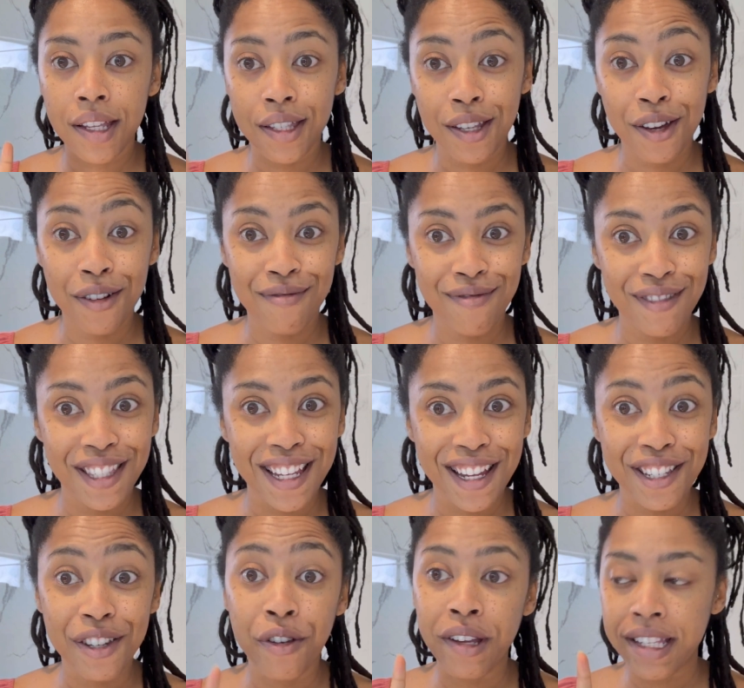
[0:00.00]
so stay
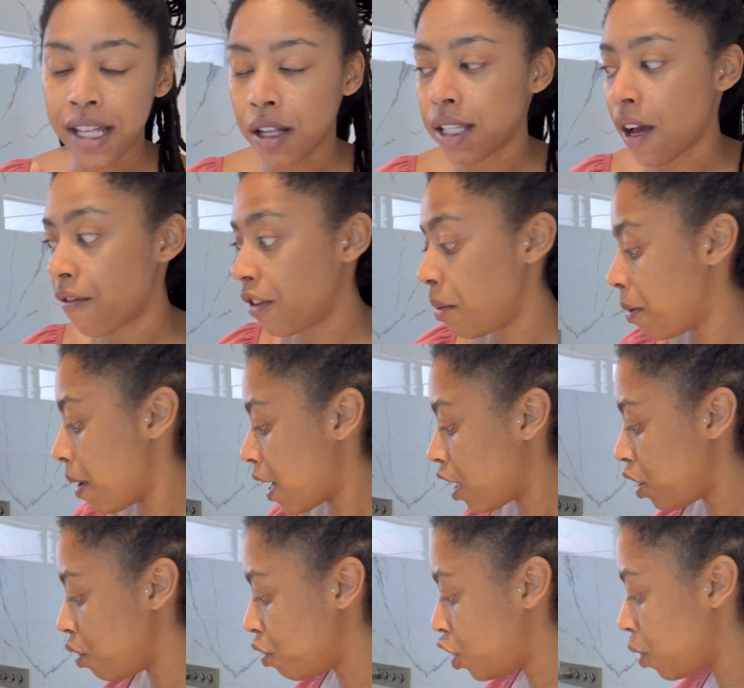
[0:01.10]
tuned because I'll definitely be making a
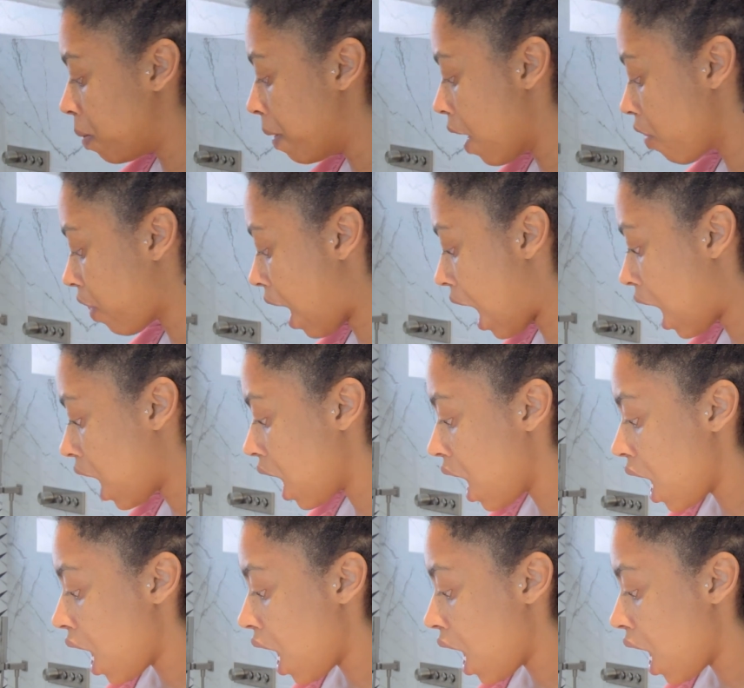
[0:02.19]
YouTube about that.